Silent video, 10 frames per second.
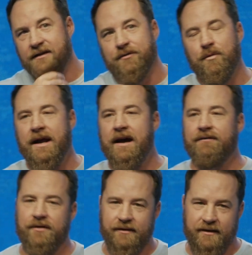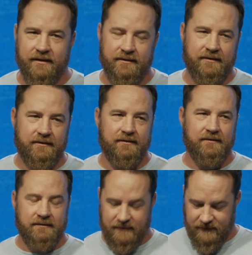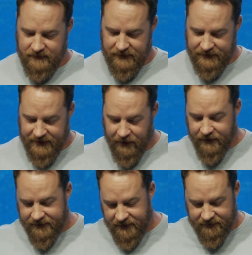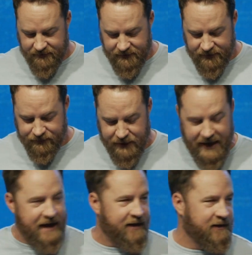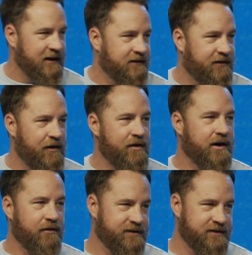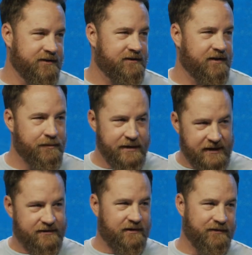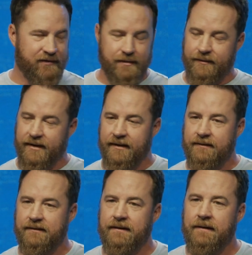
this was right after the these terrorists had just beheaded like 30 Christians on the beach. I don't know if you remember that.